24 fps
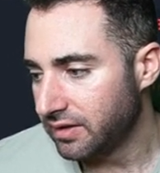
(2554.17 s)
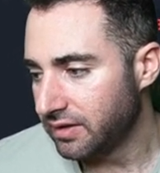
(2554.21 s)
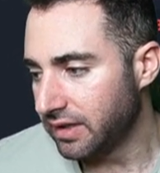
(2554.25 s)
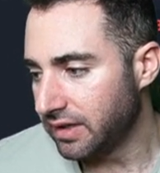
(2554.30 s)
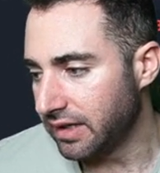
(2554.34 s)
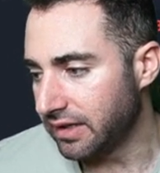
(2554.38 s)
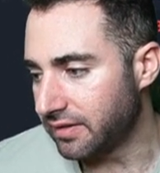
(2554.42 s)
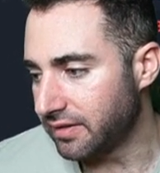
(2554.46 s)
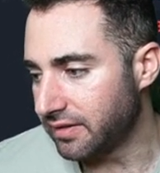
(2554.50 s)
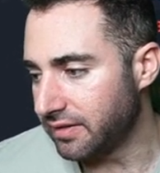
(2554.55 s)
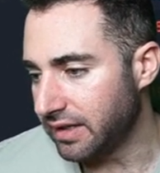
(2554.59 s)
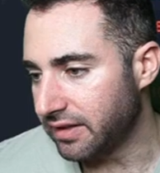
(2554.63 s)

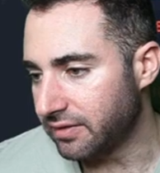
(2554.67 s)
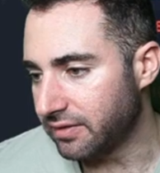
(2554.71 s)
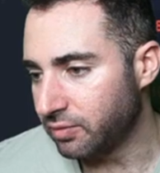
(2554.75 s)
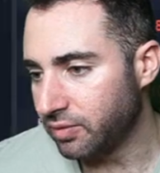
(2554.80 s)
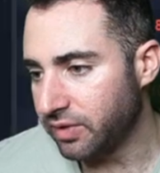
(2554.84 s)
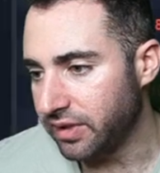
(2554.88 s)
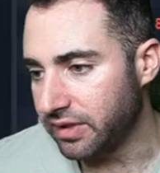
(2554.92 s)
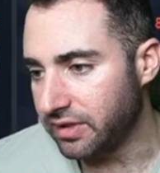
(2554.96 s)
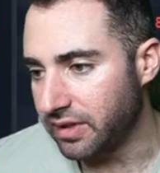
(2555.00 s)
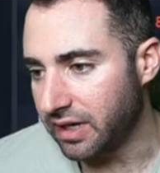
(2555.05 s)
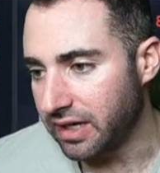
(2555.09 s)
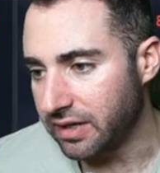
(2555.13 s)
it's
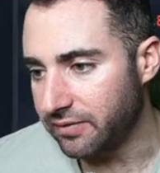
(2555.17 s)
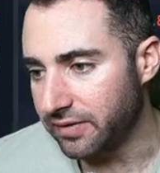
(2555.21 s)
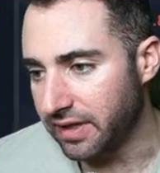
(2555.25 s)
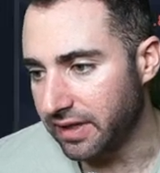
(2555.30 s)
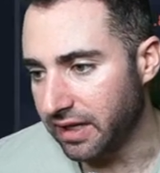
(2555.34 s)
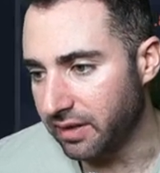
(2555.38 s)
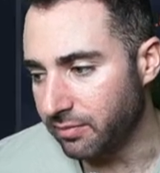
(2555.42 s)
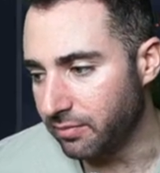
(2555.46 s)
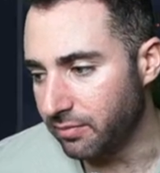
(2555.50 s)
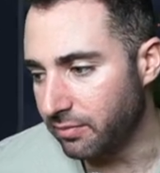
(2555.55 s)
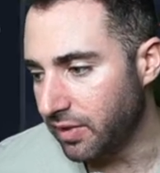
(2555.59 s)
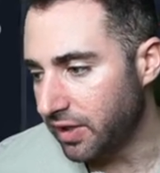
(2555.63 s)
really not even
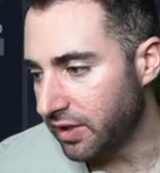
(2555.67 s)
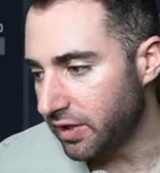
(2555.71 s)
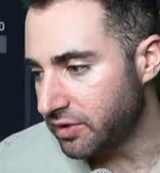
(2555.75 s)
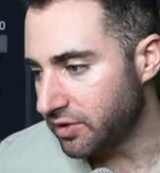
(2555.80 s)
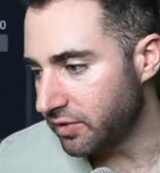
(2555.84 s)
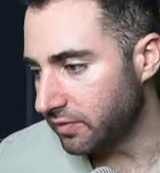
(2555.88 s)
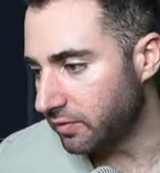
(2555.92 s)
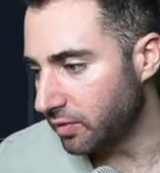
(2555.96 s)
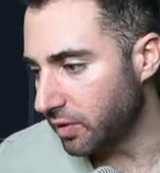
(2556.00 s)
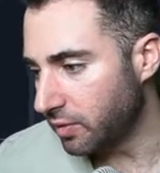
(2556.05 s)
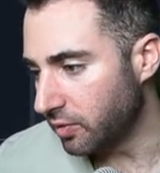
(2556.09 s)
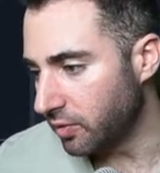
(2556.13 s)
that much
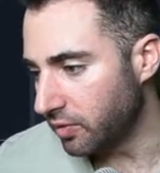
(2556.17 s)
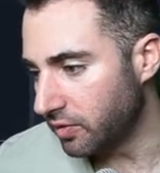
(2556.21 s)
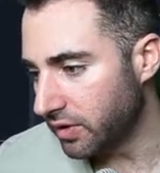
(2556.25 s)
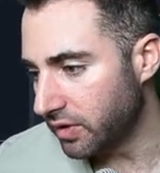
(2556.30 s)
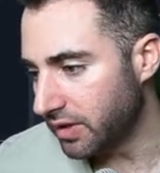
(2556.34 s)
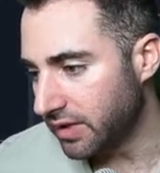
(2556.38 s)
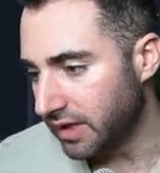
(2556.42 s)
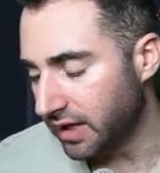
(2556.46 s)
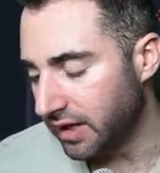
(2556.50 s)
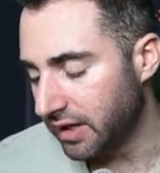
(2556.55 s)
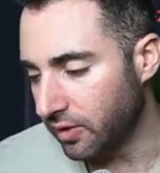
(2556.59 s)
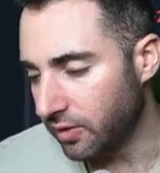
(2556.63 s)
of what we're
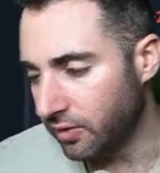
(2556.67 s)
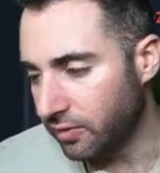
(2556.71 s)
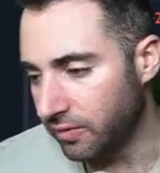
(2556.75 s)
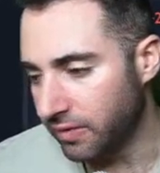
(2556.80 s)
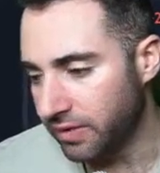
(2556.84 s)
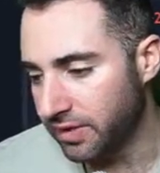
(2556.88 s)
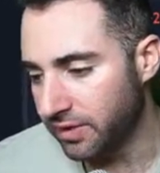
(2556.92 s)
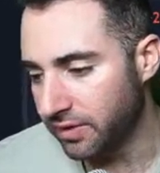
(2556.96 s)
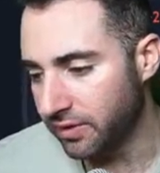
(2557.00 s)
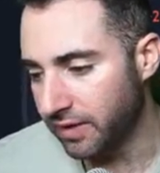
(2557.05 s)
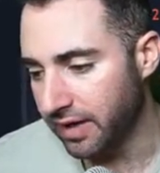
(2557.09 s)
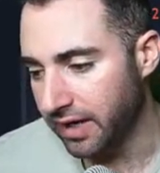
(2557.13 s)
looking at over
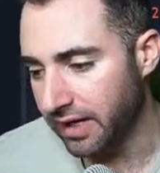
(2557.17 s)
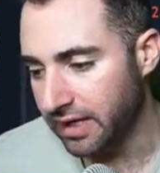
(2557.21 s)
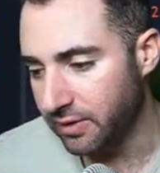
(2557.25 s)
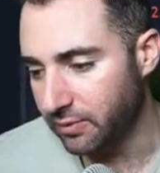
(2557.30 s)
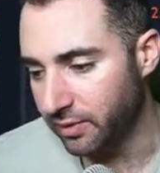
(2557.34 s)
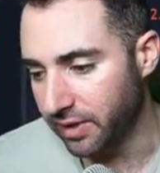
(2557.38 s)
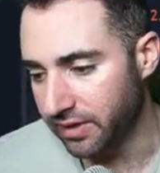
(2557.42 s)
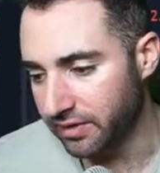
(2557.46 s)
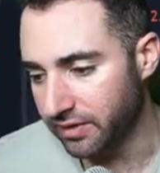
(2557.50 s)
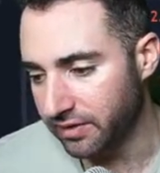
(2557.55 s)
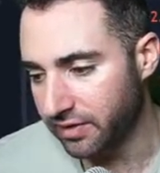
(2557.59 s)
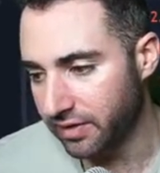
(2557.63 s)
here
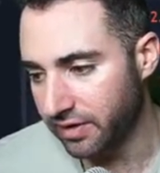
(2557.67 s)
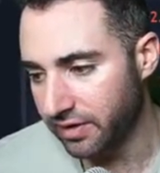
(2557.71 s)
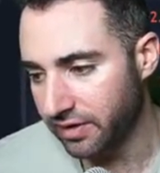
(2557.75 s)
anyways.